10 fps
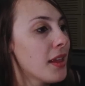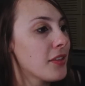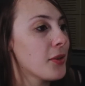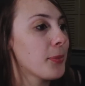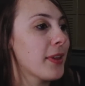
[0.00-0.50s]

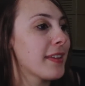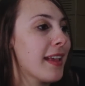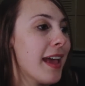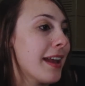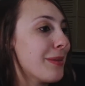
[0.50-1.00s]
So place
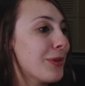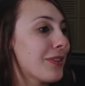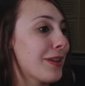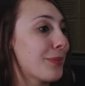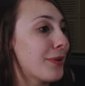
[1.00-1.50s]
any
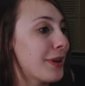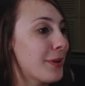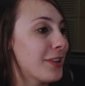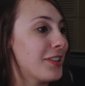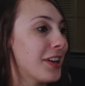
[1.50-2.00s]
music pretty
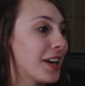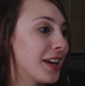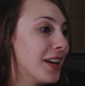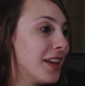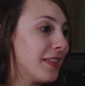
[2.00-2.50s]
much
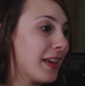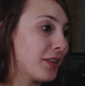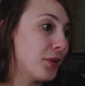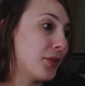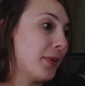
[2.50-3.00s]
here
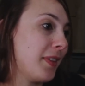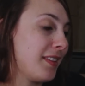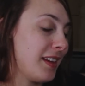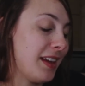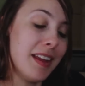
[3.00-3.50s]
that goes with the
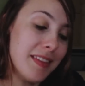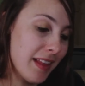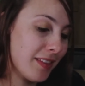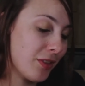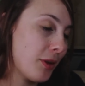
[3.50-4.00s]
scene, and
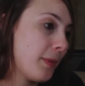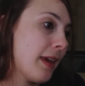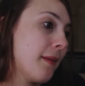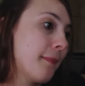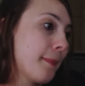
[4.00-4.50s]
that's
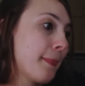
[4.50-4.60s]
3B.